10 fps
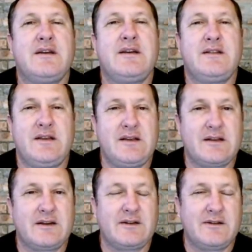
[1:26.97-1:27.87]
in
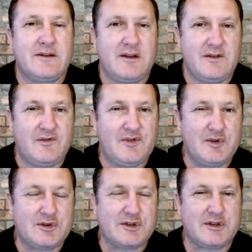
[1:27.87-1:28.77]
detail in
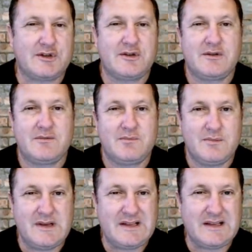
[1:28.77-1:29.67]
future
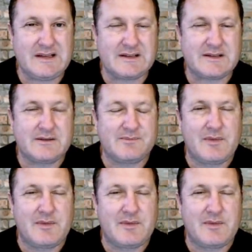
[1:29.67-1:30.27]
meetings.